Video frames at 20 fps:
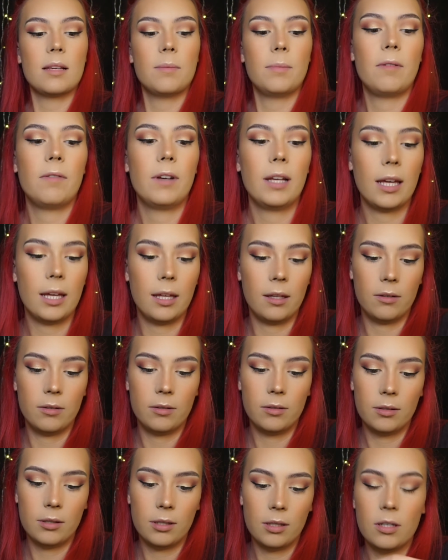Beverly
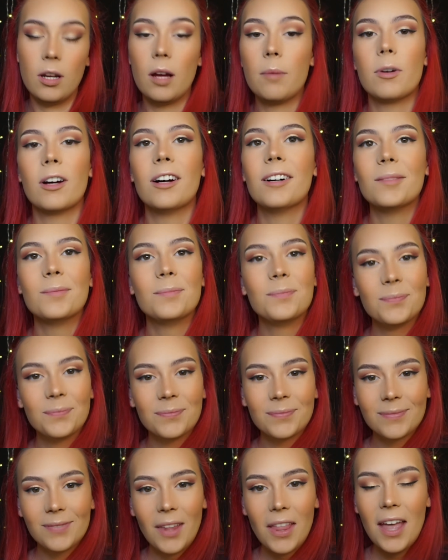Hills. No, I'm not.
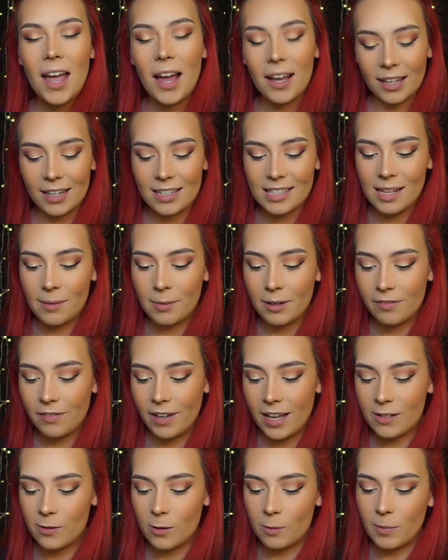I'm going to set my
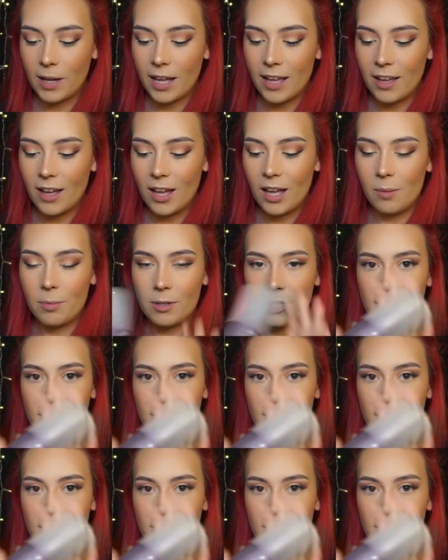face with my Urban